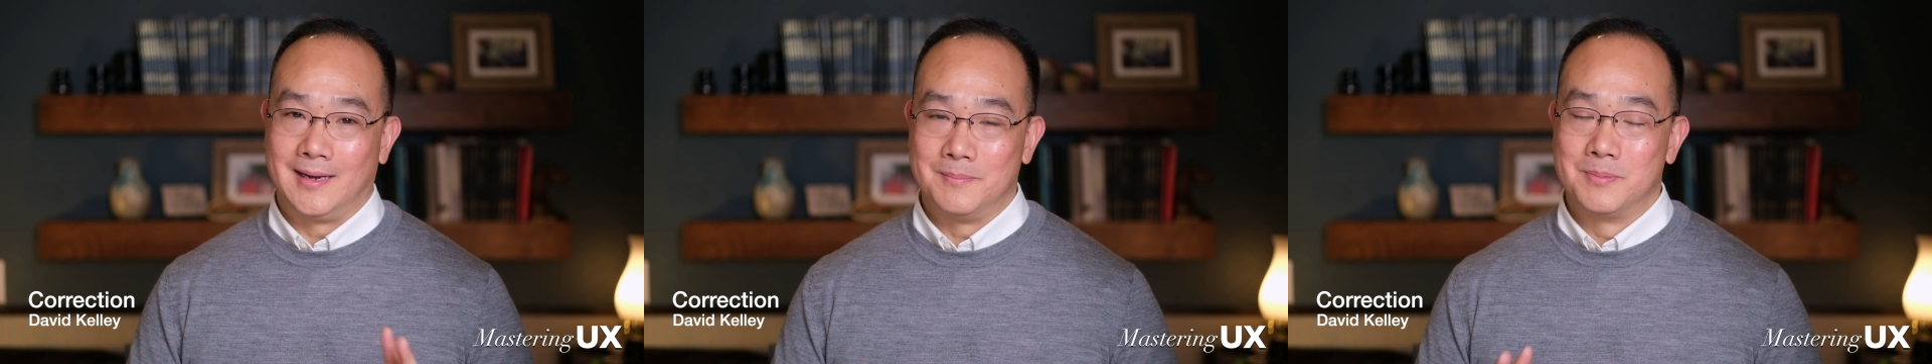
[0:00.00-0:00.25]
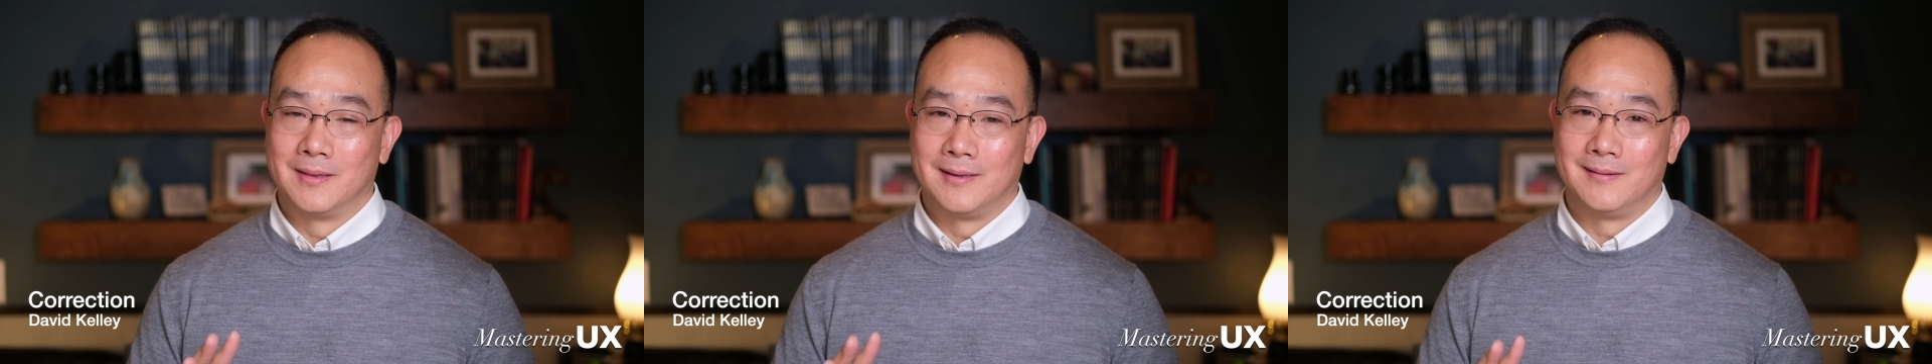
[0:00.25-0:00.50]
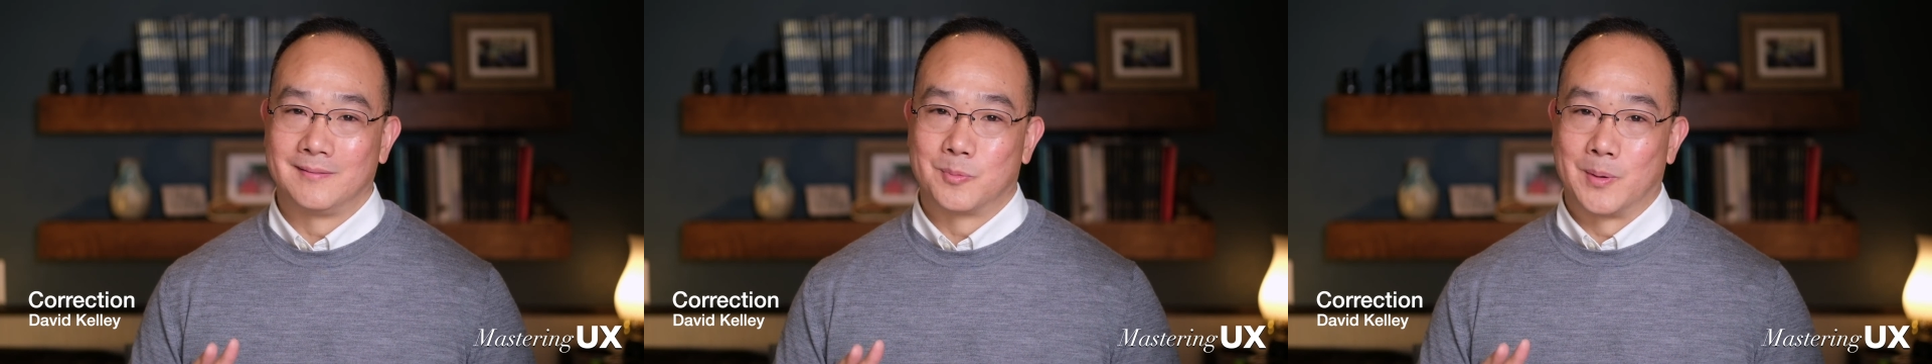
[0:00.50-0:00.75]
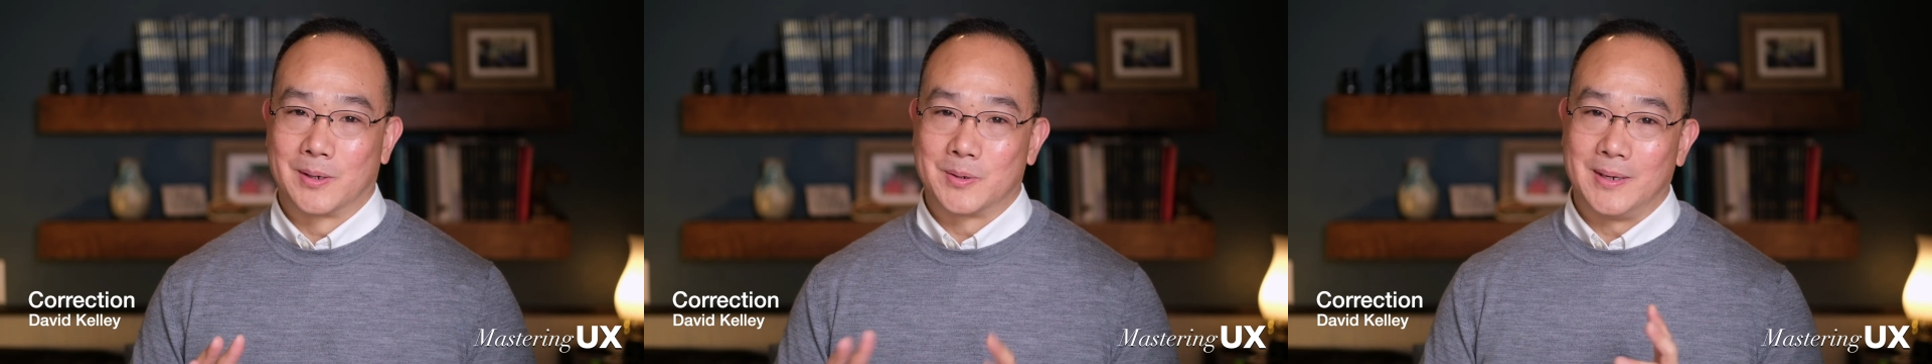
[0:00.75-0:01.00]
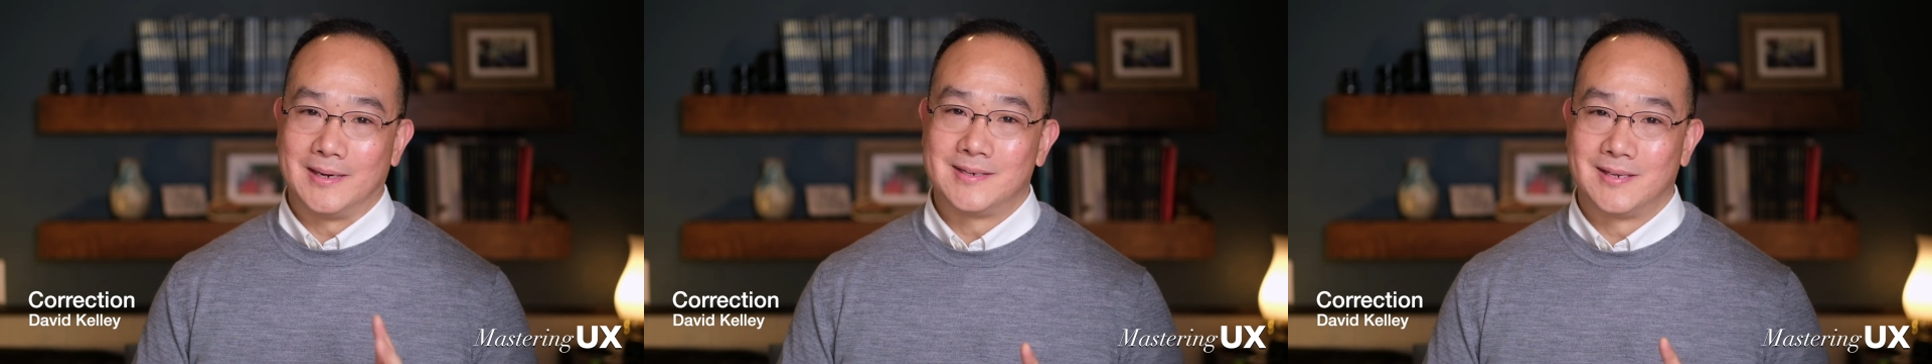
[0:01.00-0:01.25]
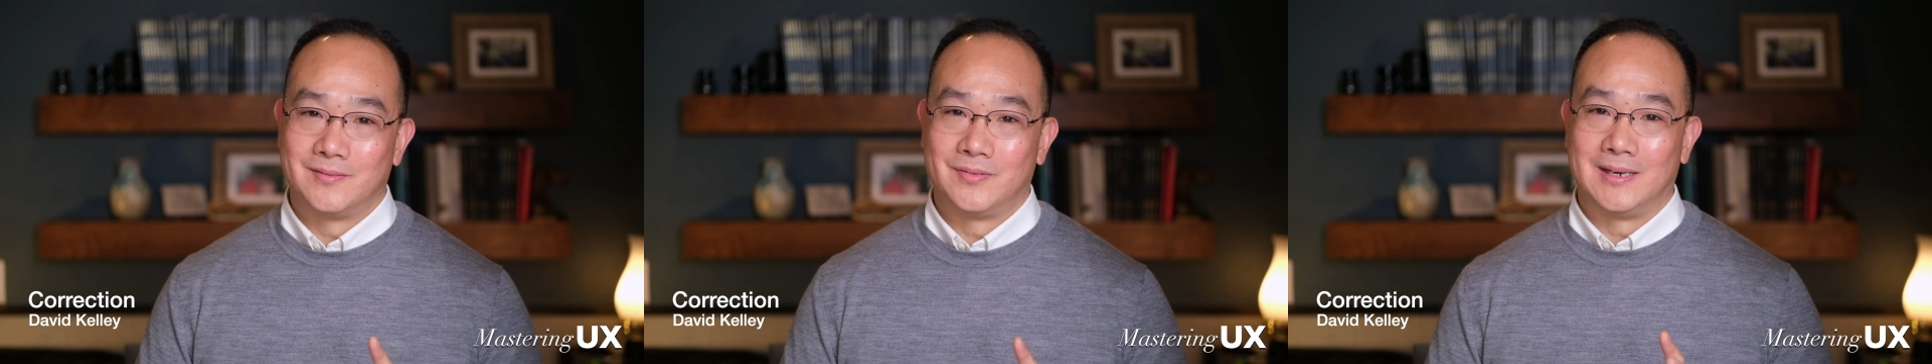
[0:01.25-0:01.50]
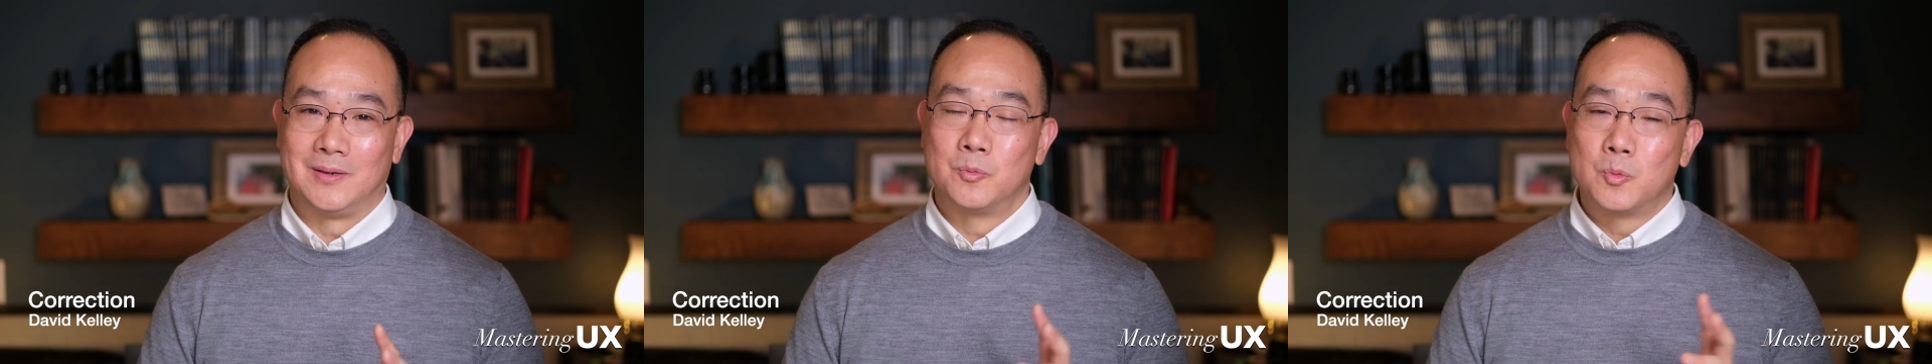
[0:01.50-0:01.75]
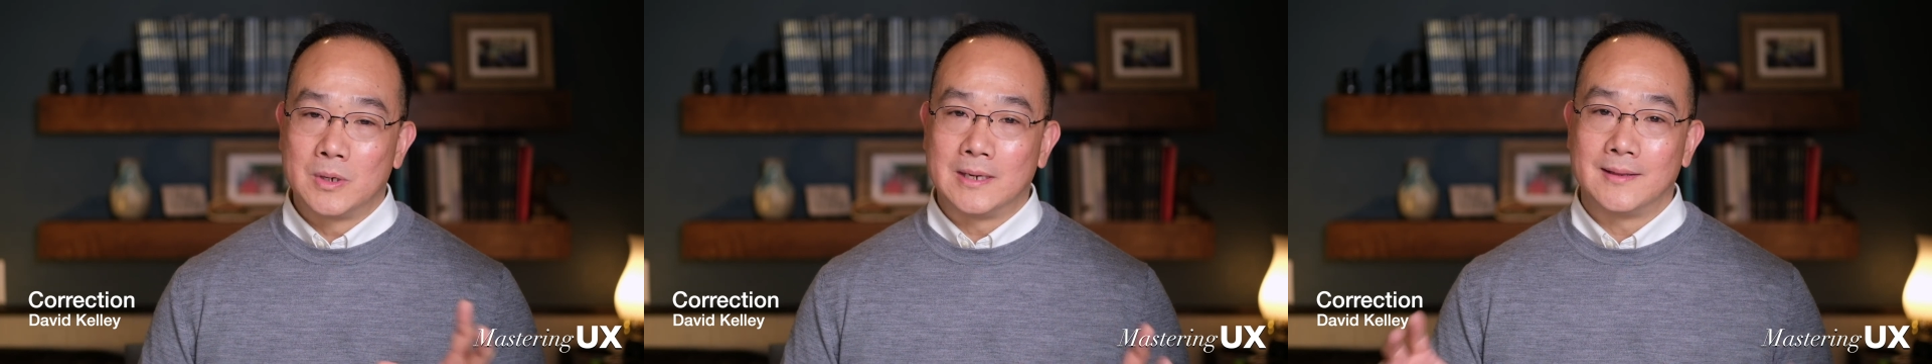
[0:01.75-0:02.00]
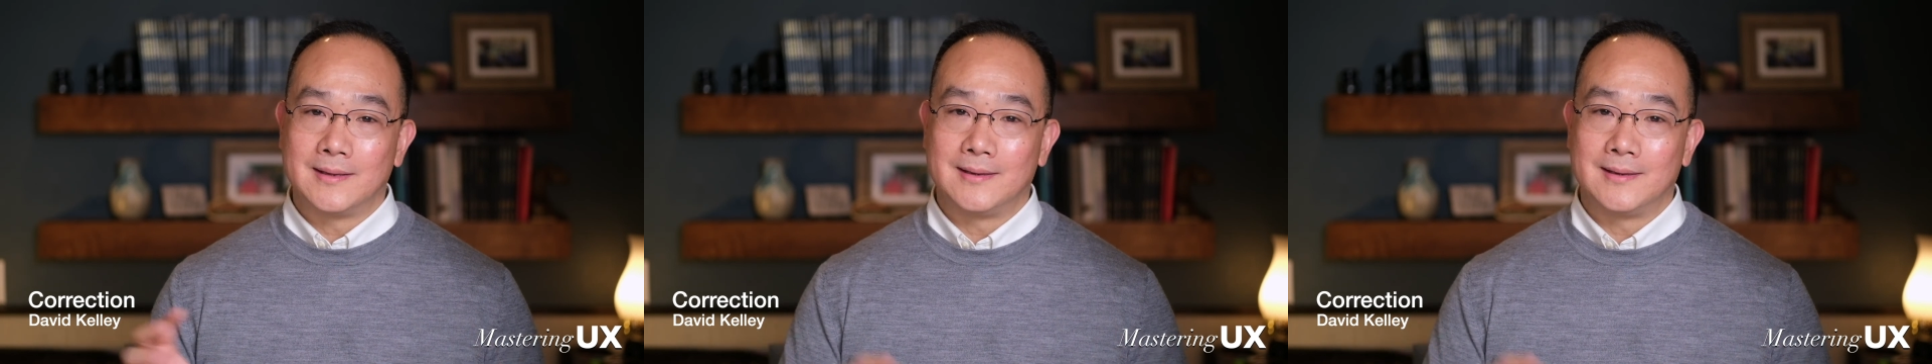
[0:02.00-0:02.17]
he believes, where creativity really